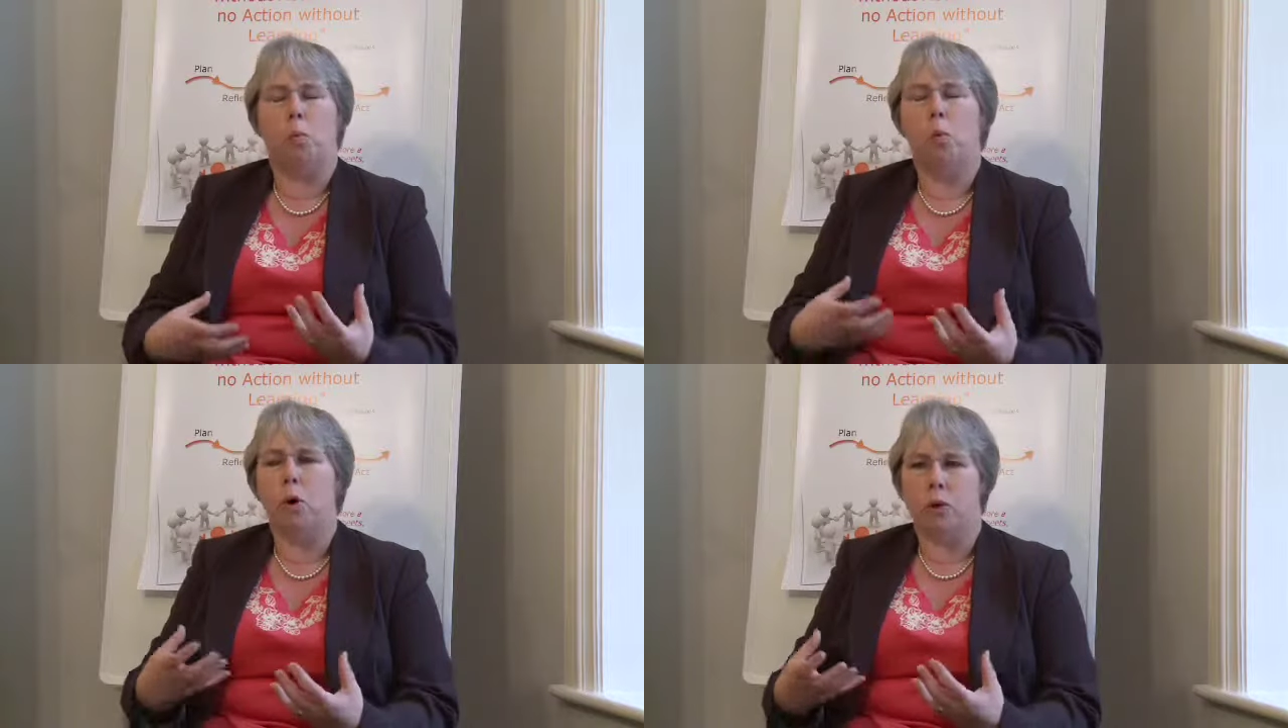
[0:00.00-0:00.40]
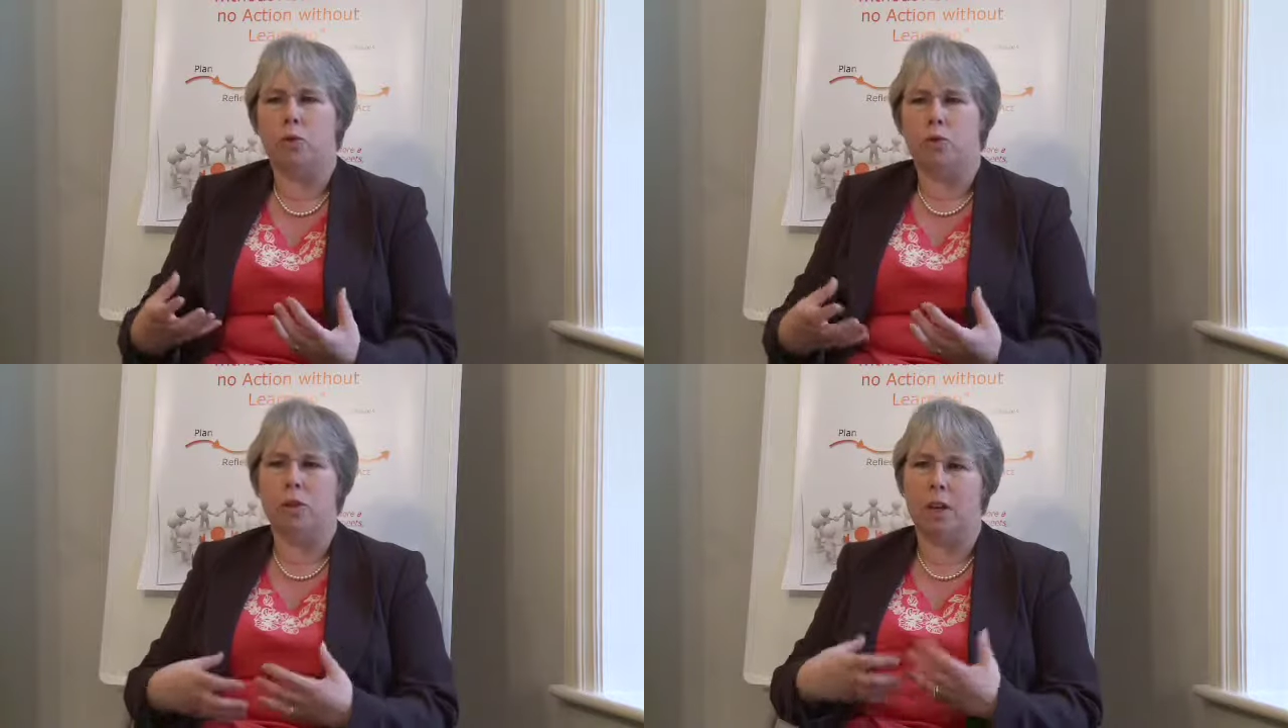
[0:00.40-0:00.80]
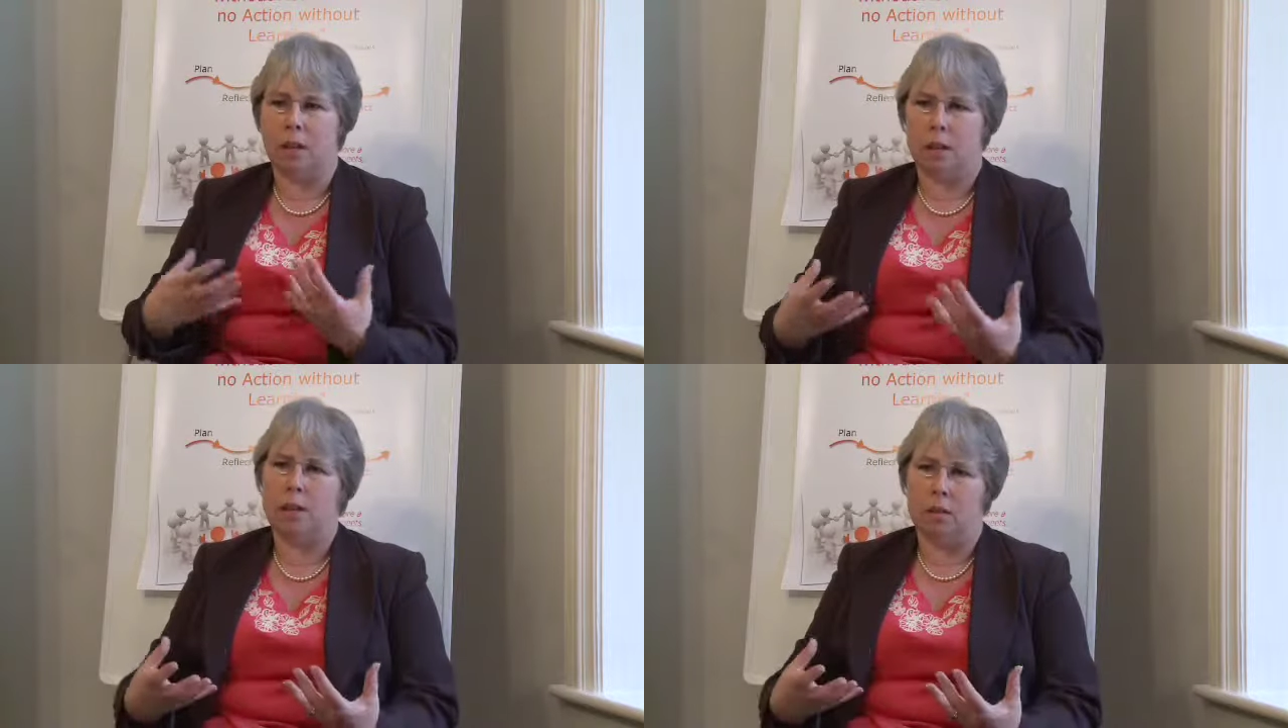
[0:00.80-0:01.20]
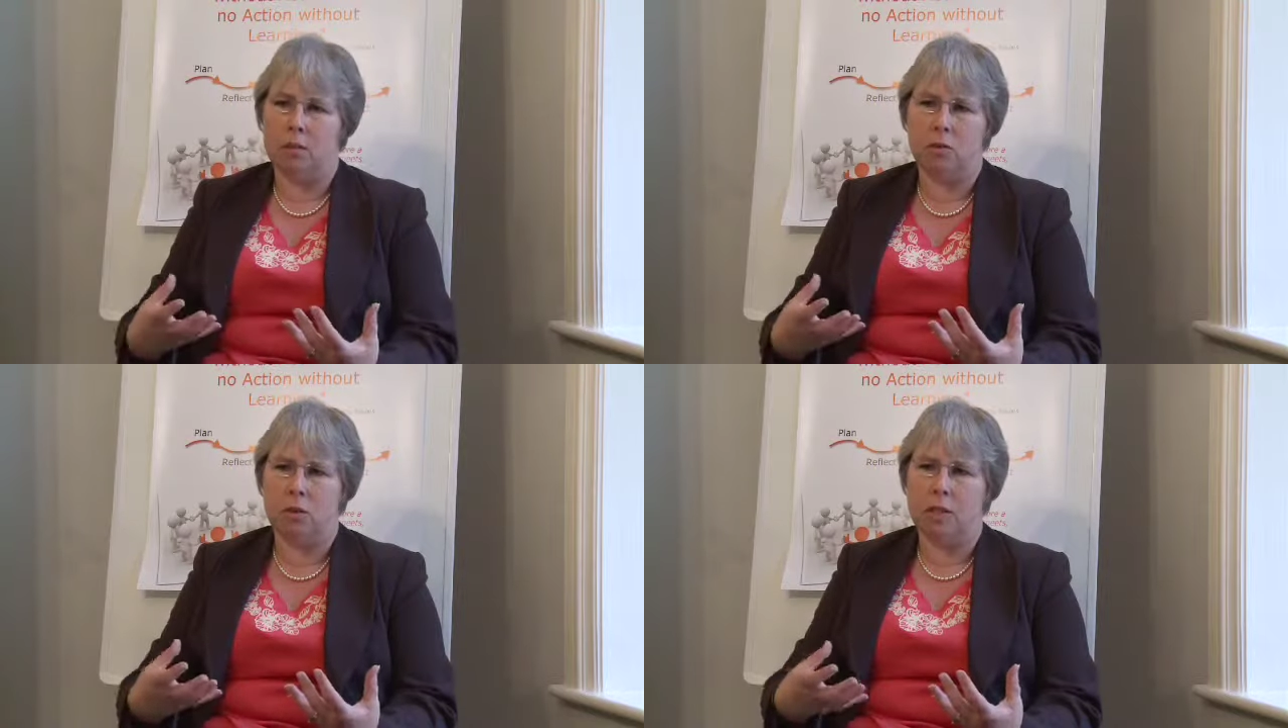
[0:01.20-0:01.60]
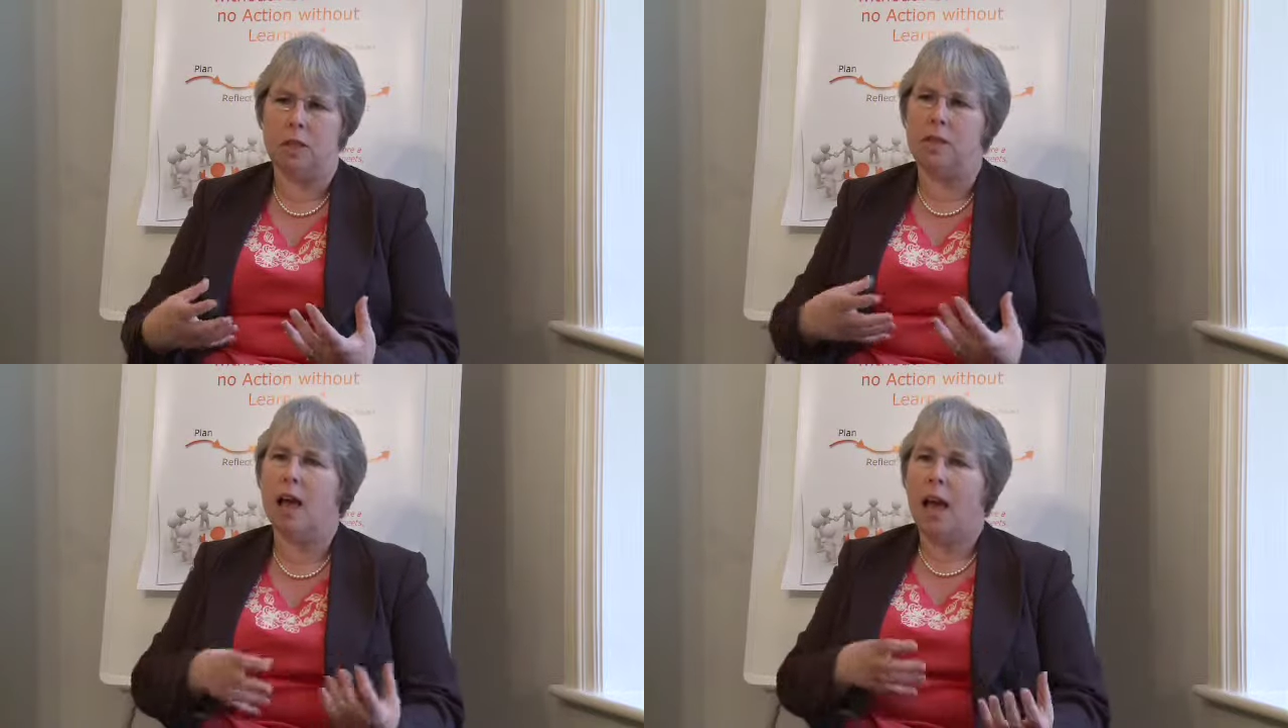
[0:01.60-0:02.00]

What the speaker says: work through that, I can understand